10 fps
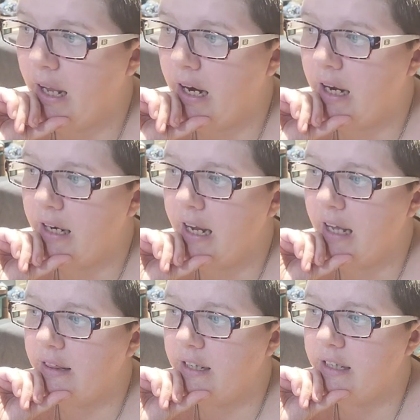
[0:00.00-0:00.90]
Should I
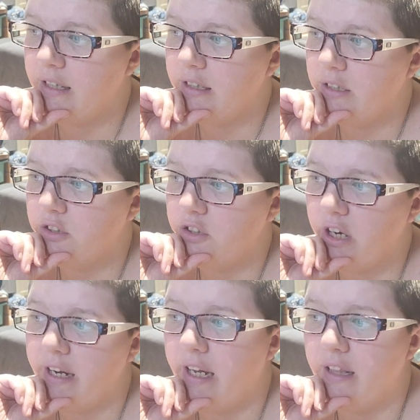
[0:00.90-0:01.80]
get
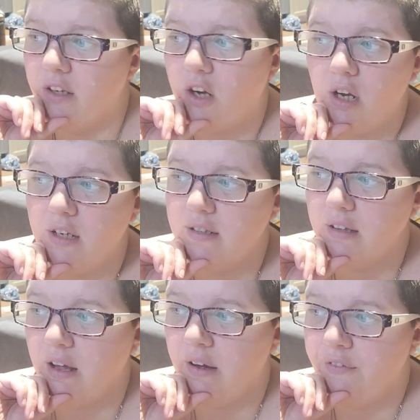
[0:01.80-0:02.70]
the Goddess
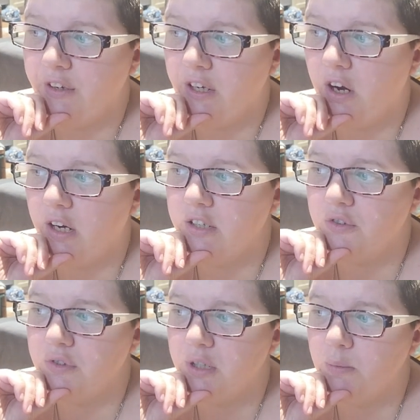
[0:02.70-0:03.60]
Love and
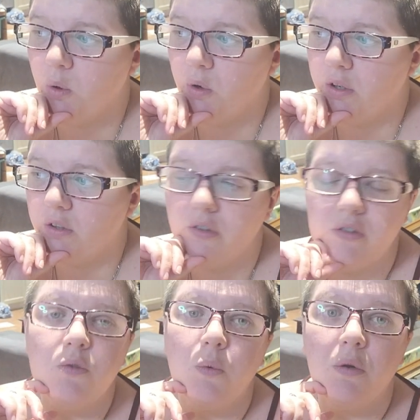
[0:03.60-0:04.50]
Goddess Dream
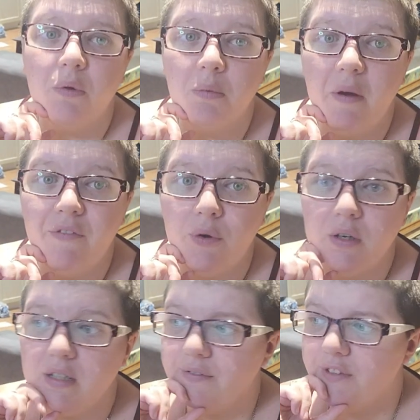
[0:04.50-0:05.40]
oracles to work with my
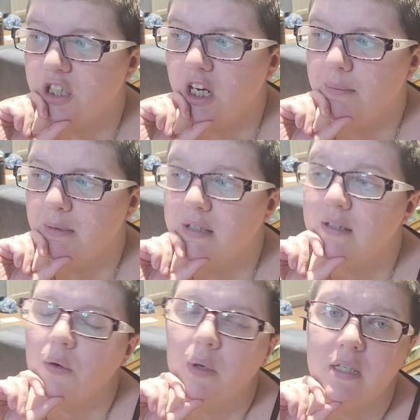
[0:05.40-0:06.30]
Forest of Enchantments
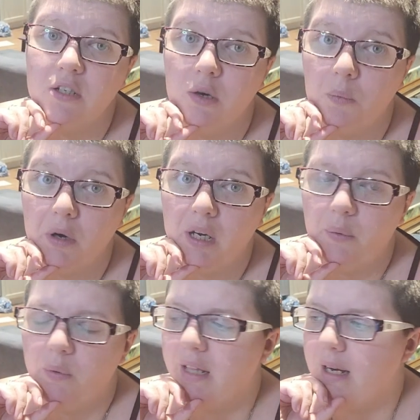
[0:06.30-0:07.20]
so I start
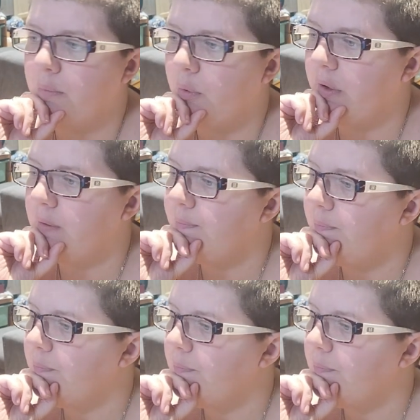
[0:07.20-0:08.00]
working with that more?